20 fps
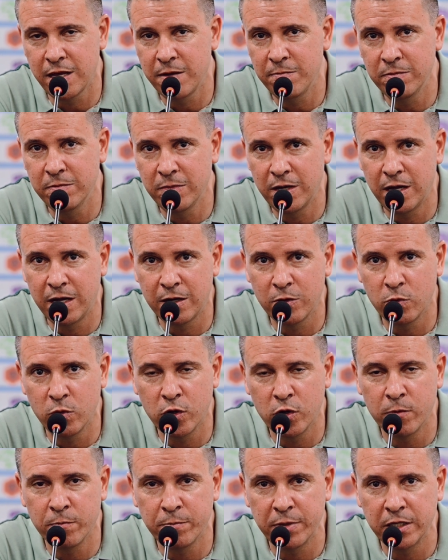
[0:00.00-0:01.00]
them and we
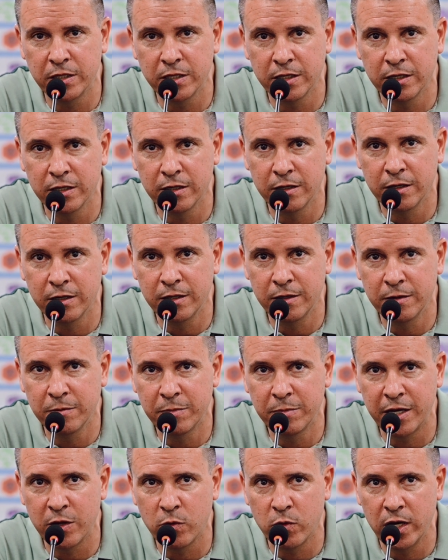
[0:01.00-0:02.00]
compete
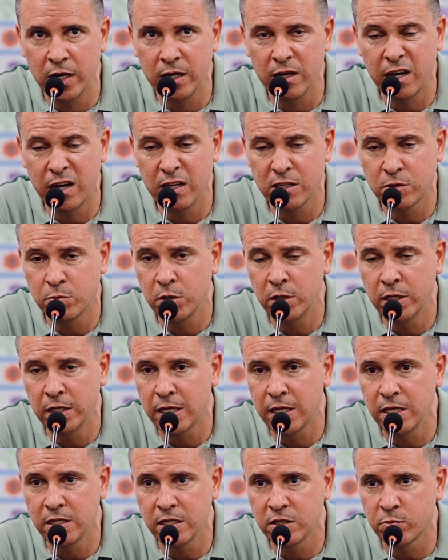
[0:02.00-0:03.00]
very well. And a small
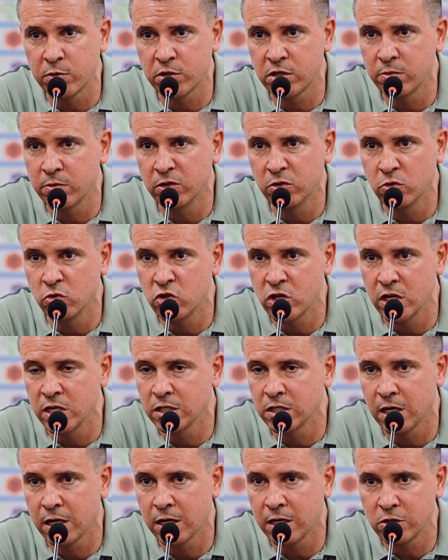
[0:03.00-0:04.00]
detail is possible to
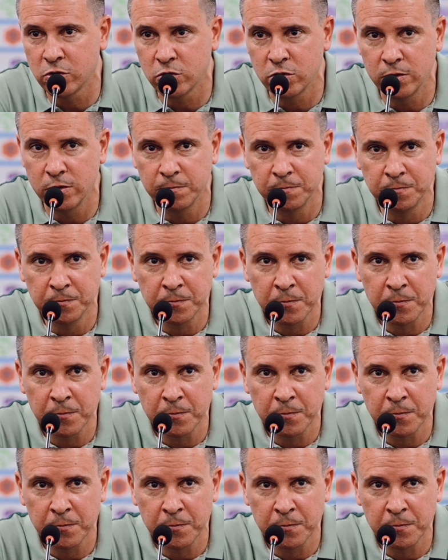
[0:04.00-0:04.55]
change the best goal.